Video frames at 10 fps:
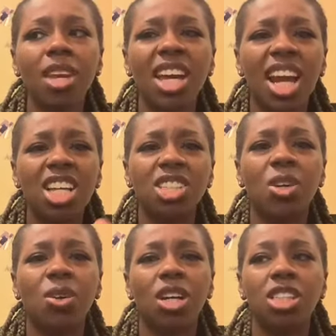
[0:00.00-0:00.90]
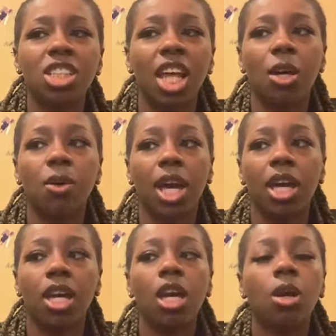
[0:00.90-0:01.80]
and I show her. She like, okay,
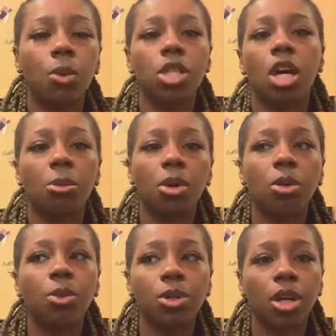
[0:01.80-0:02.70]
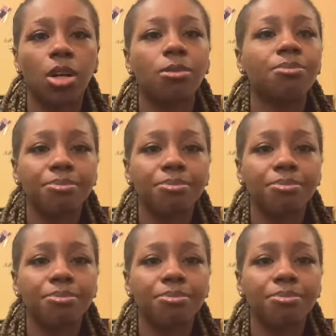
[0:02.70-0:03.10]
we'll talk more when you get home.